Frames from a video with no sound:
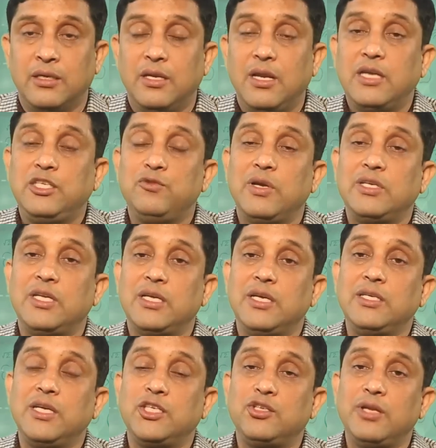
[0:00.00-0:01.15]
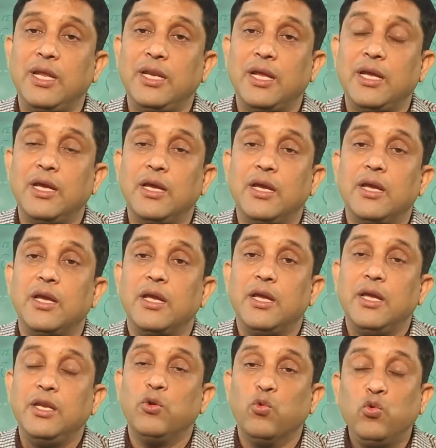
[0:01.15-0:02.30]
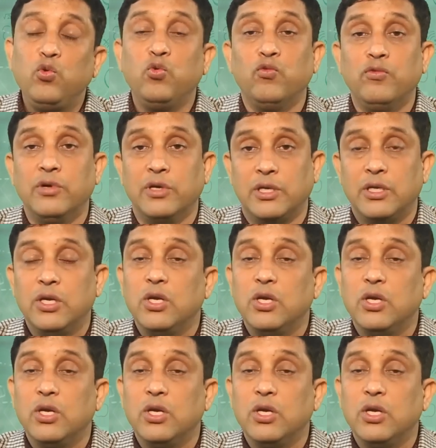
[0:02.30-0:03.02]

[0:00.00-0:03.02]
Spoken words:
let you are taking a training in woodwork.